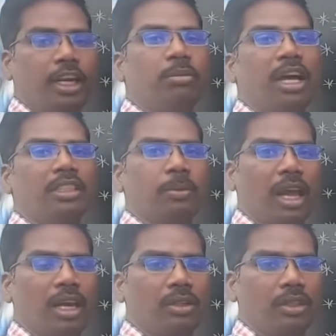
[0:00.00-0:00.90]
It must
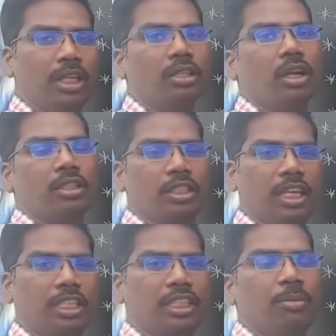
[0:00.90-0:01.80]
parallel to the third
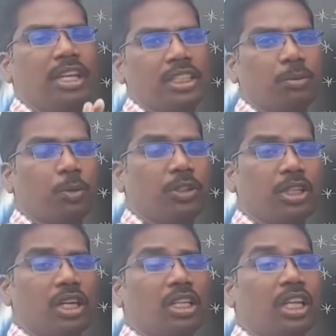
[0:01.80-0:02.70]
side. That is the basic
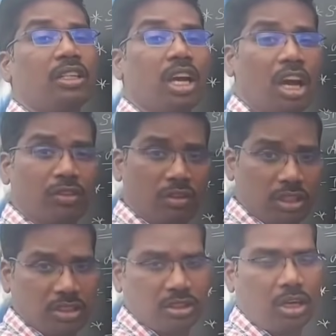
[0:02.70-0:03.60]
proportionality theorem.
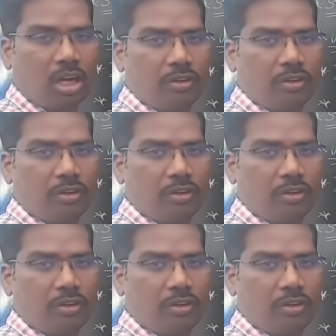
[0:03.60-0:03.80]
Converse.